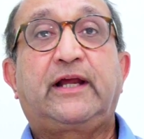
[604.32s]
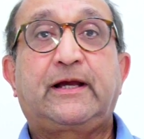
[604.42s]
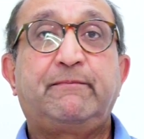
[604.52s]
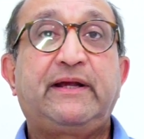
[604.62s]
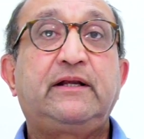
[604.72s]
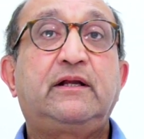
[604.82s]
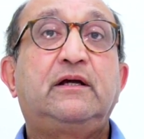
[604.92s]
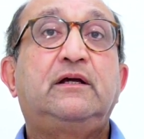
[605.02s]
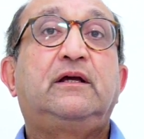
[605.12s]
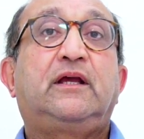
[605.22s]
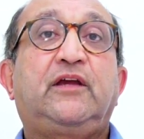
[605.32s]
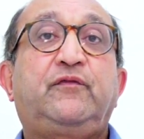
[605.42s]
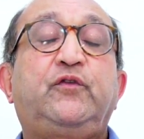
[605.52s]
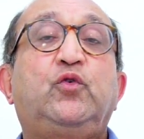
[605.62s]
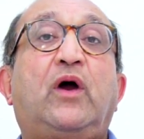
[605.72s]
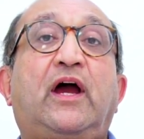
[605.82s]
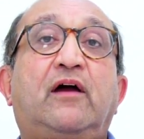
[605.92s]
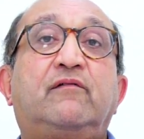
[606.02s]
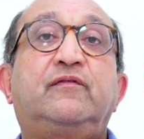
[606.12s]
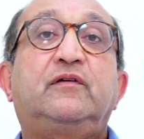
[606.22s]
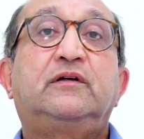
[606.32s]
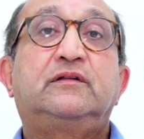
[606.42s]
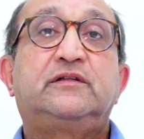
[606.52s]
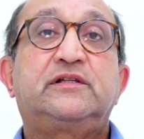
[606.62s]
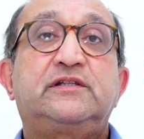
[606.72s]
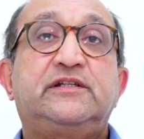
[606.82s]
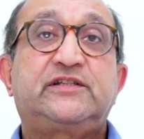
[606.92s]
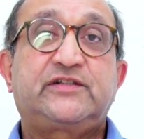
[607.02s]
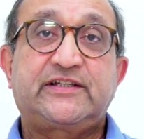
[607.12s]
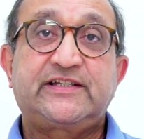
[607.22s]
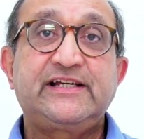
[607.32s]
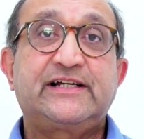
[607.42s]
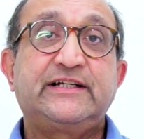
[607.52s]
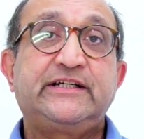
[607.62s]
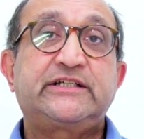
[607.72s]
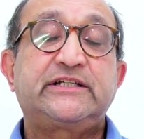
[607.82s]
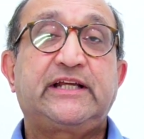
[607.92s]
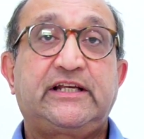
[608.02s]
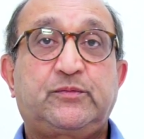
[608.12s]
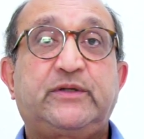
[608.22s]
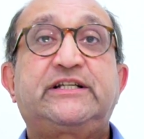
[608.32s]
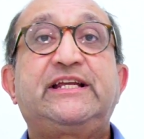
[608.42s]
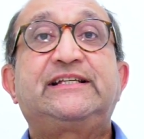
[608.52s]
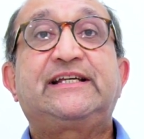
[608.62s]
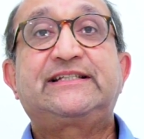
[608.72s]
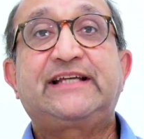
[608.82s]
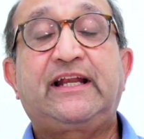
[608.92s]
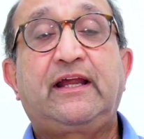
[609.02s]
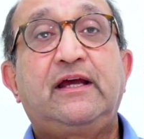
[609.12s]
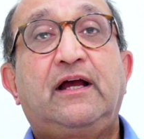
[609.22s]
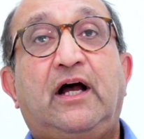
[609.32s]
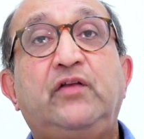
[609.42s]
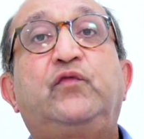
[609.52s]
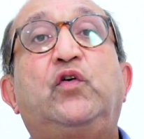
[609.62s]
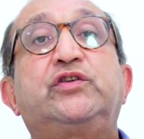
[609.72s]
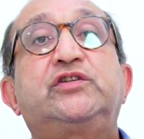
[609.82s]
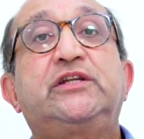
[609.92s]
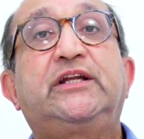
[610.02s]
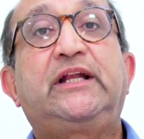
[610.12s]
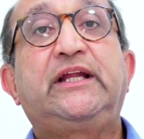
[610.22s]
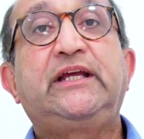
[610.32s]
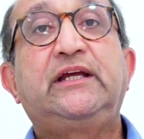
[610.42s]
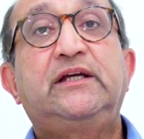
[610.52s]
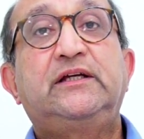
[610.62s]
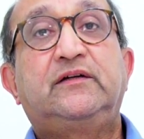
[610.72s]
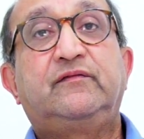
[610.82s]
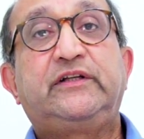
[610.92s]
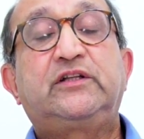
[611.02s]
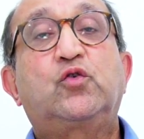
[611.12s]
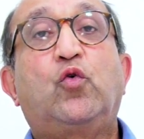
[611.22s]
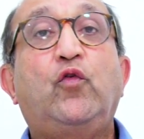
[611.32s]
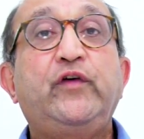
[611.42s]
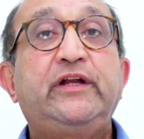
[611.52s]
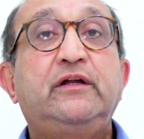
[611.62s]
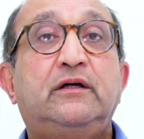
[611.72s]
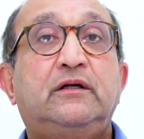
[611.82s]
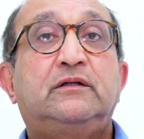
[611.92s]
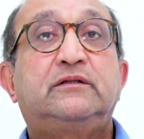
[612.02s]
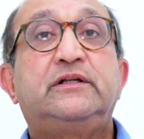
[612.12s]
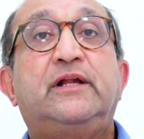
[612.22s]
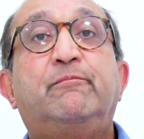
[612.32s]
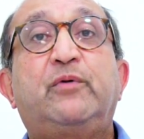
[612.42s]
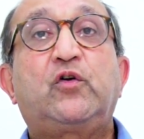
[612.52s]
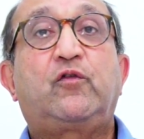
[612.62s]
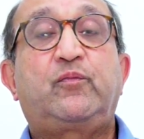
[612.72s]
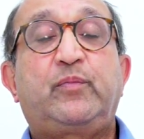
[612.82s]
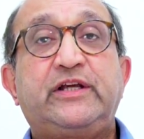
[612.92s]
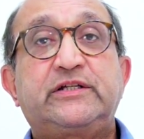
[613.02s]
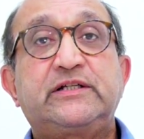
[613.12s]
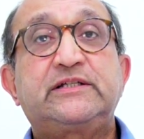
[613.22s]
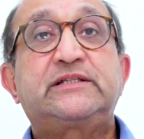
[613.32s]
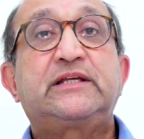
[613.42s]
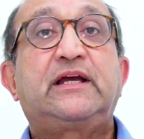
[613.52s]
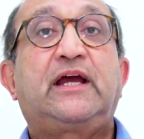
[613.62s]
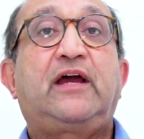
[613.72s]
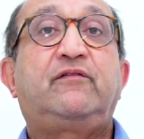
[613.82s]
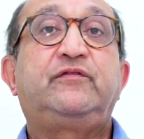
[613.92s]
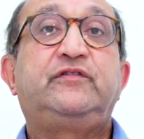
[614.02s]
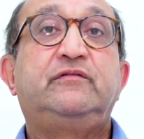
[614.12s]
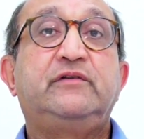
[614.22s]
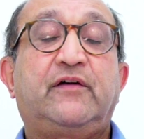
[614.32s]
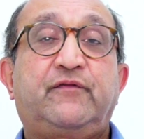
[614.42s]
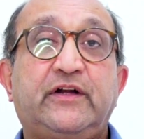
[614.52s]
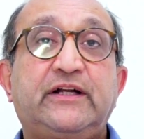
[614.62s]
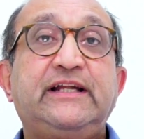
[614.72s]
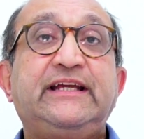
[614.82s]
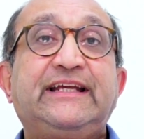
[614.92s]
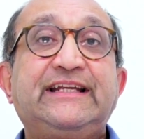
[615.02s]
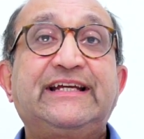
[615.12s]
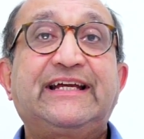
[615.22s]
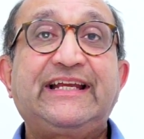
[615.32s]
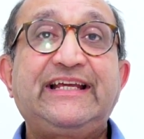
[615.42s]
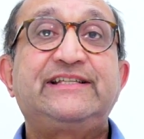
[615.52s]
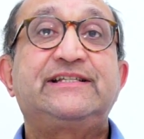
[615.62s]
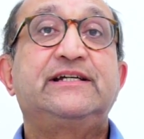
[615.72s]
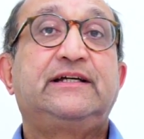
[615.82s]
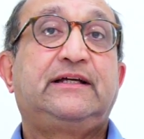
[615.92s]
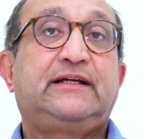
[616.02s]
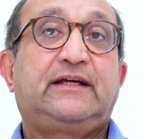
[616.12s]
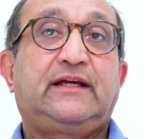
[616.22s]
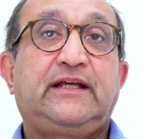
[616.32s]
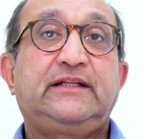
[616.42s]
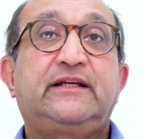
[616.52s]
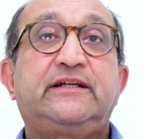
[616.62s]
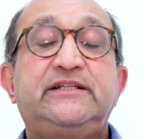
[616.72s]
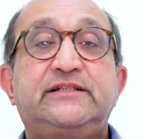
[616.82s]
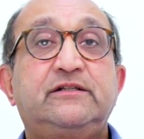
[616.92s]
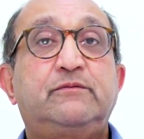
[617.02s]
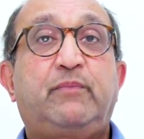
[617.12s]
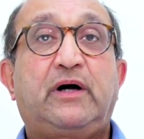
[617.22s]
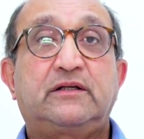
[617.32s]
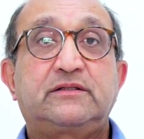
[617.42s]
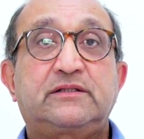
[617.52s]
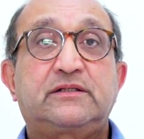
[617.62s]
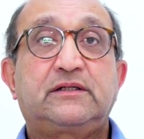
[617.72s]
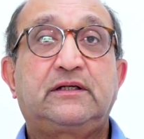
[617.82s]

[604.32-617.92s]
recommend if you have this distressing condition, especially as I said, unfortunately with COVID, the number of patients have definitely increased in the recent past.